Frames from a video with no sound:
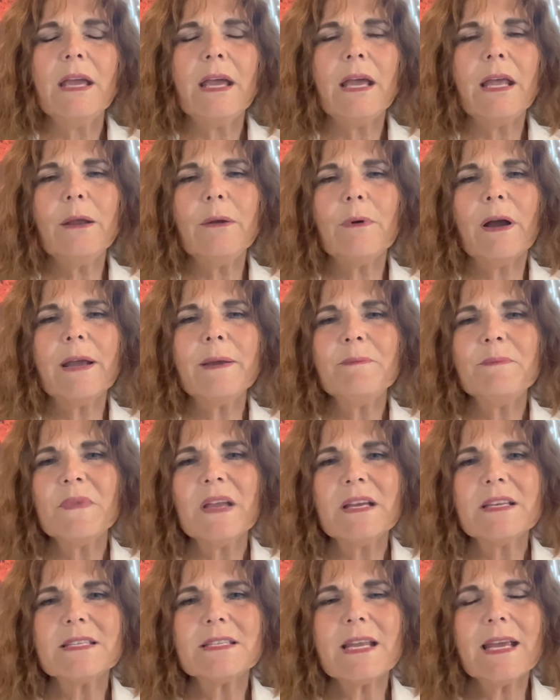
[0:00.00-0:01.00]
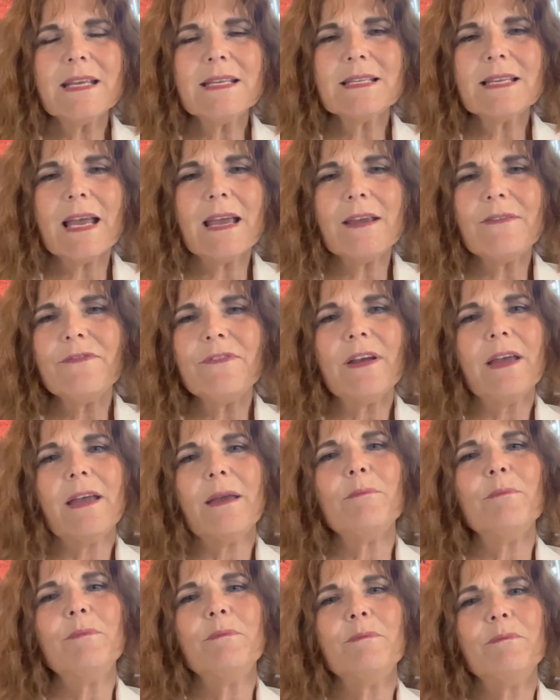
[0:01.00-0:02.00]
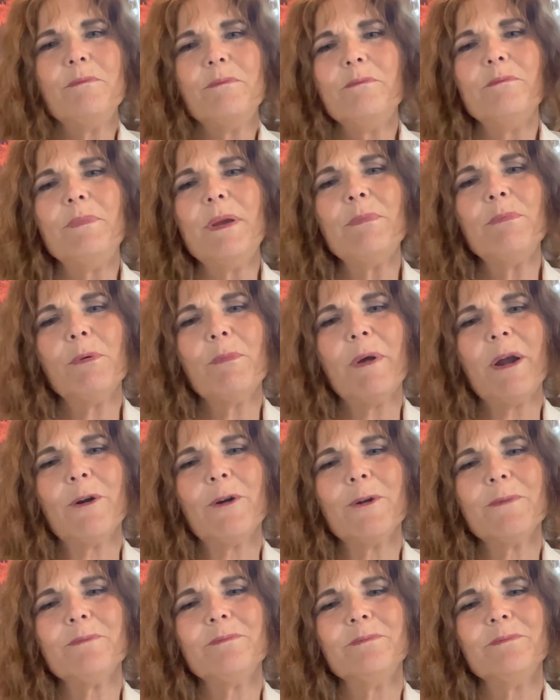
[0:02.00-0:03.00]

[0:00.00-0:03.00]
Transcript: Anyway, stay safe and be prepared.